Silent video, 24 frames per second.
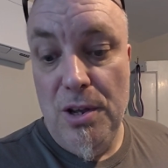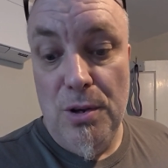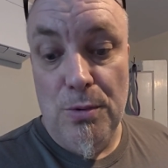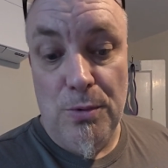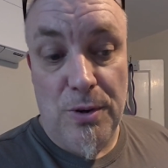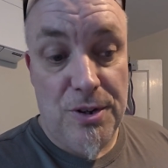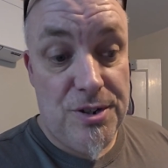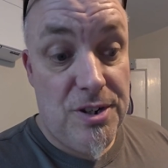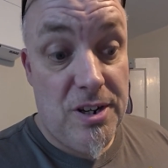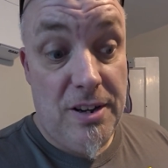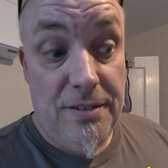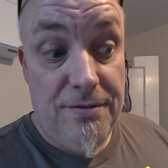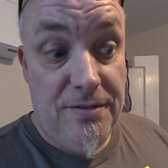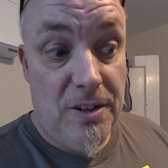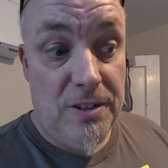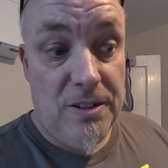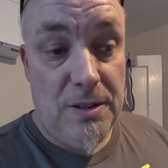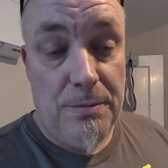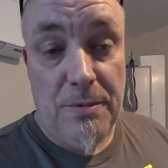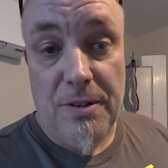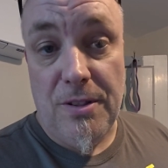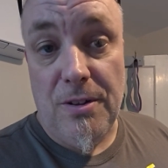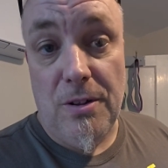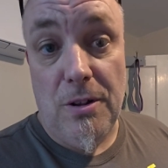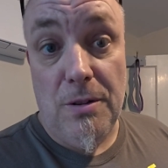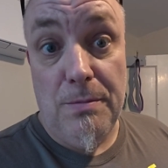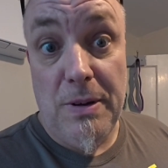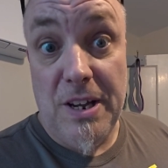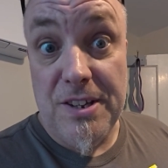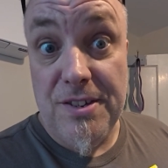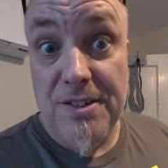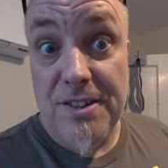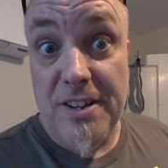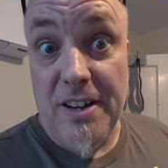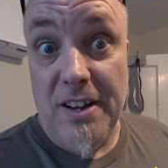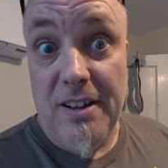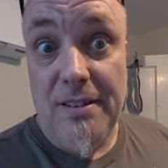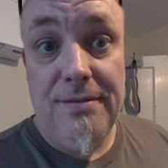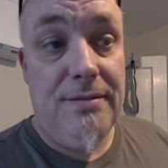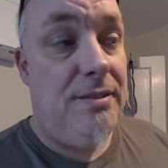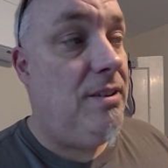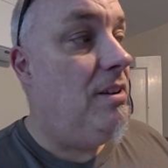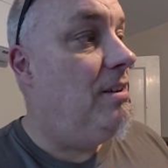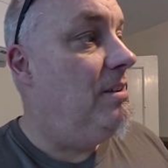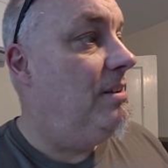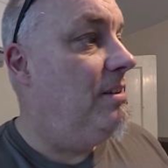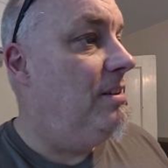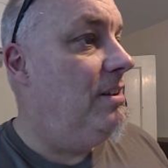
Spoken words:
which I've filled up with all my stuff,